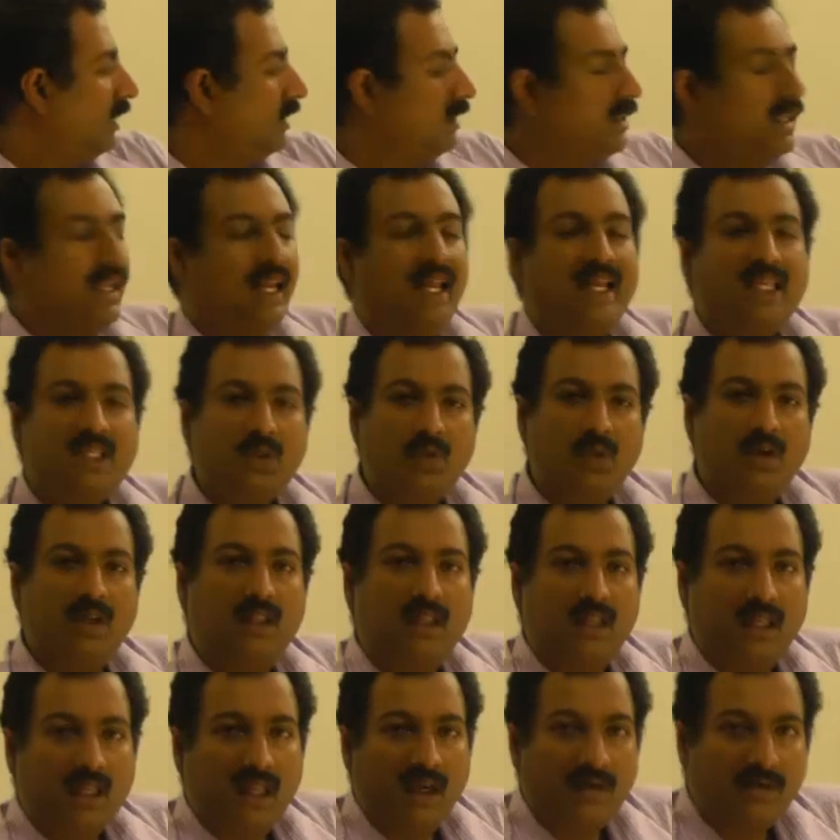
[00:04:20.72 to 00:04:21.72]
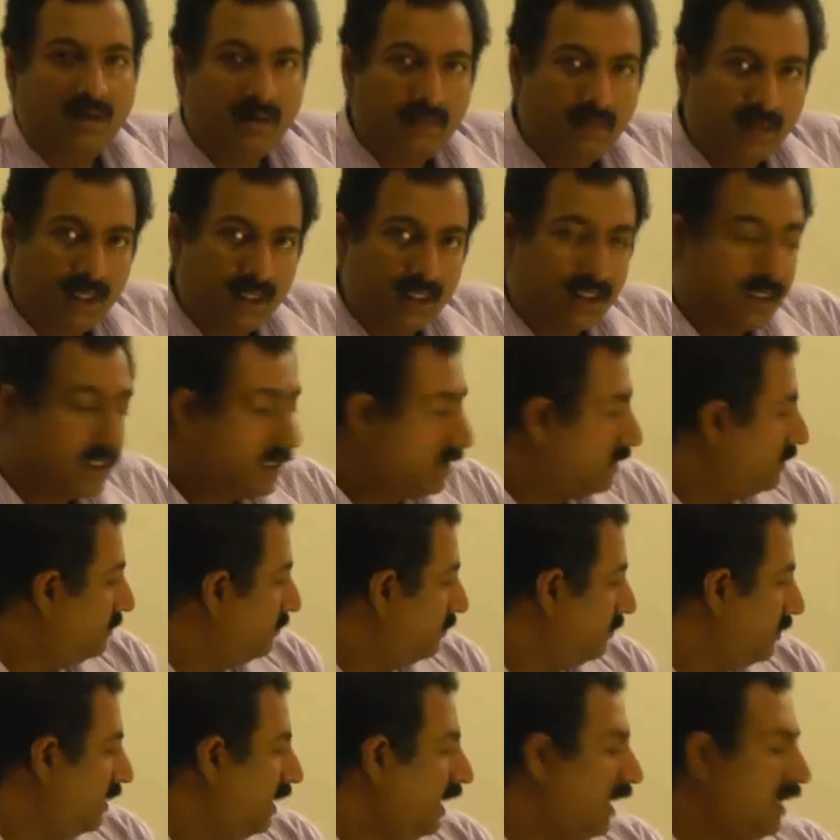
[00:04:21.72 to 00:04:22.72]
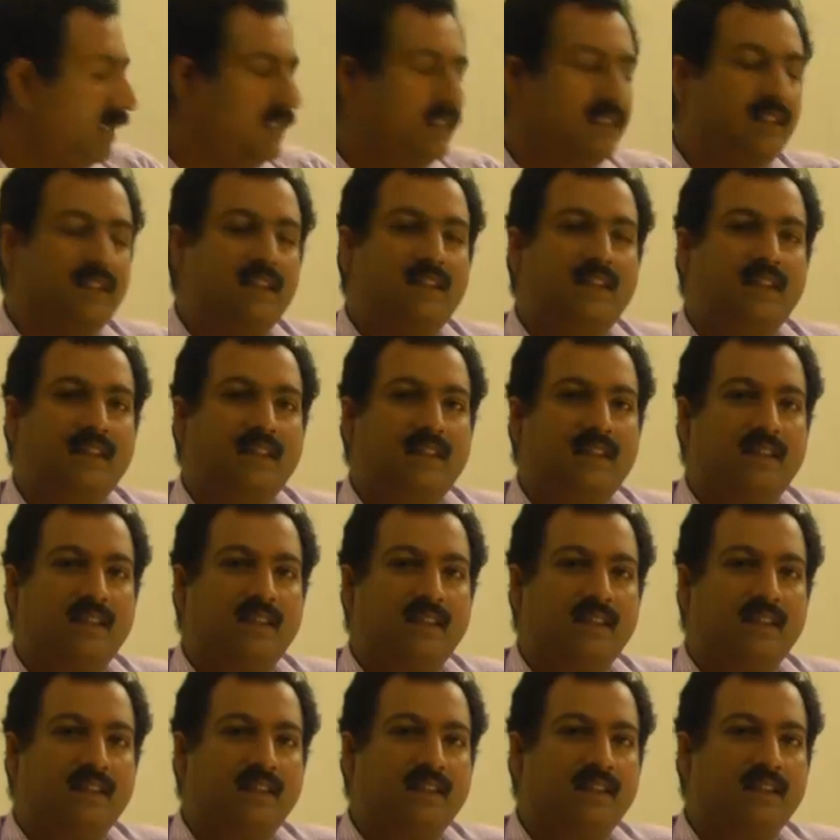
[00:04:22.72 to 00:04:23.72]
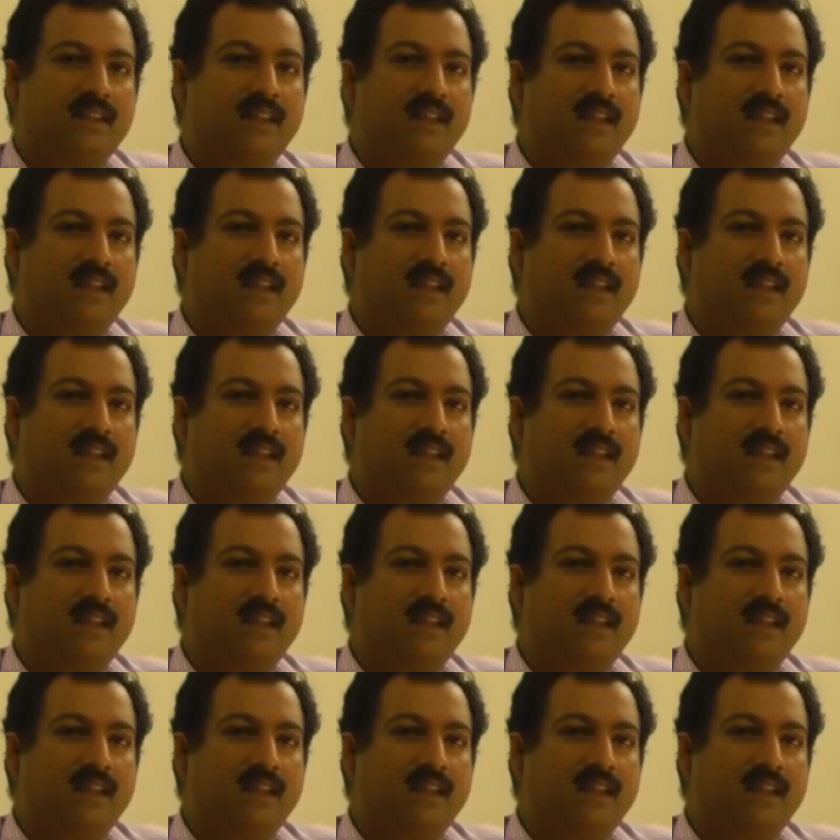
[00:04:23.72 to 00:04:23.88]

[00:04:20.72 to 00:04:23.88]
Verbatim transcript: The next one, the government agencies.